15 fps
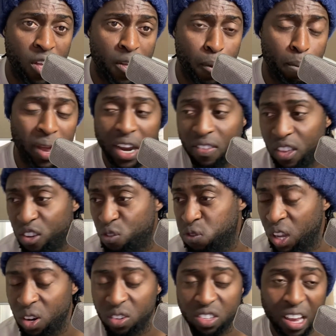Many of these
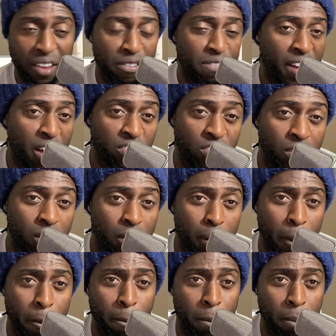figures like Fauci,
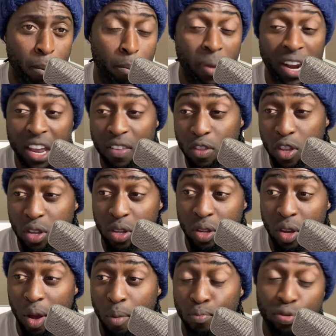many of the
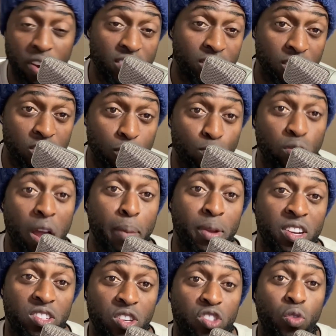presidents and prime
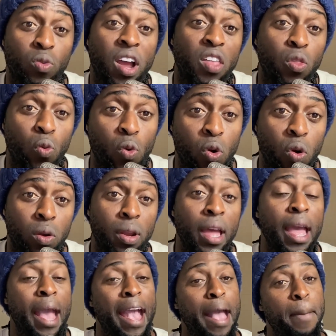ministers around the world,
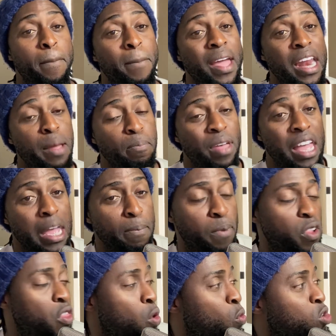and many
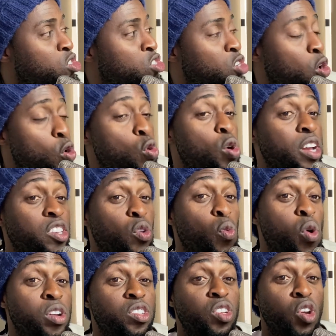people that were so quick to
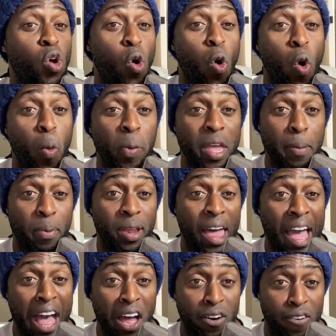want to call people
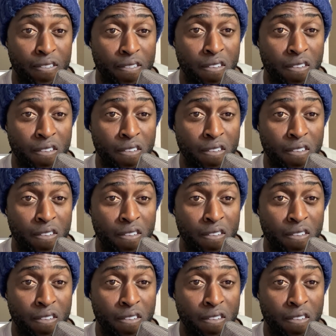out